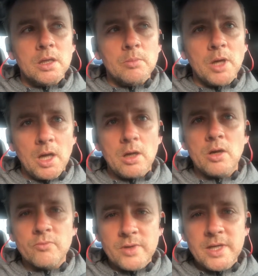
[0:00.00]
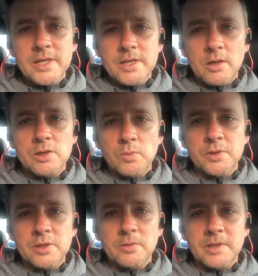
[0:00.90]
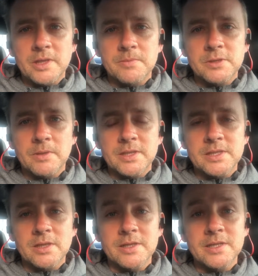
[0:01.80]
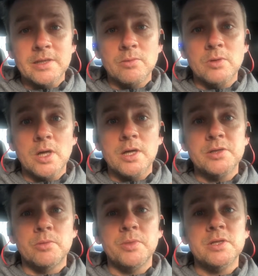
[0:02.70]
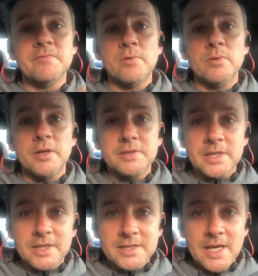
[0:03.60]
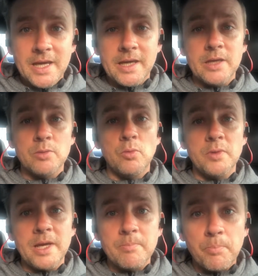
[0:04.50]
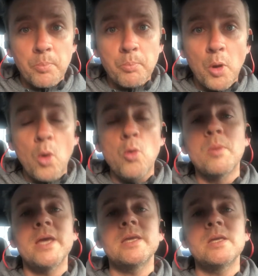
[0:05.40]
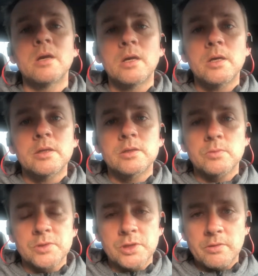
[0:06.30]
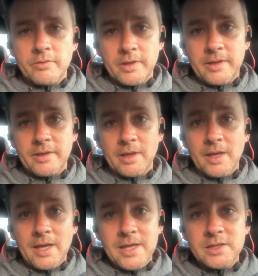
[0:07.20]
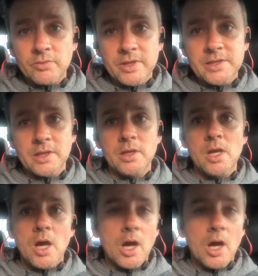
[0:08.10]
my heart really knows what to do when it comes to exercise, and it will guide you, and because of all those things there, it will then pull me towards doing the right thing. Hence the reason